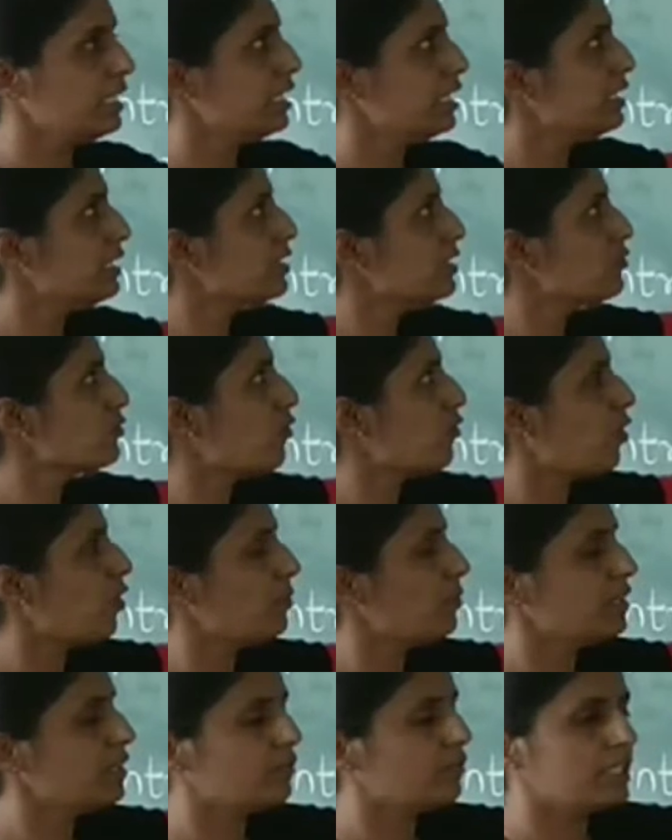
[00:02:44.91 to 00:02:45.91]
It is
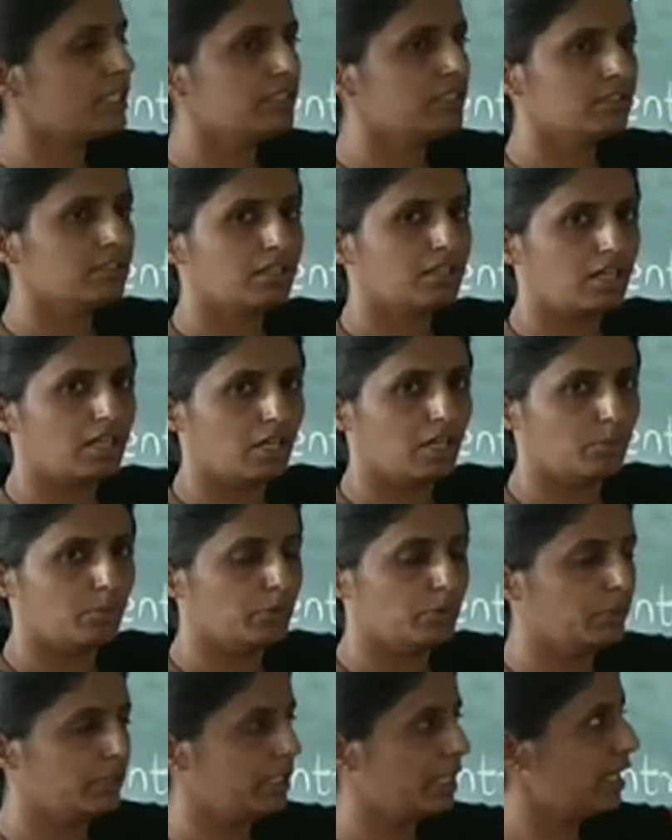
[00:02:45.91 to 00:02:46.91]
forming with
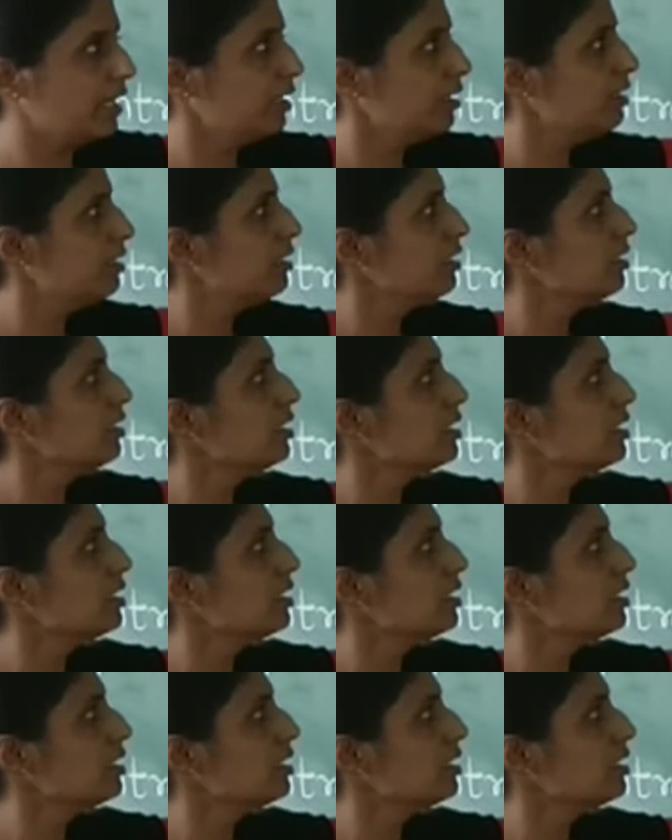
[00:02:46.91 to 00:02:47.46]
ammonia,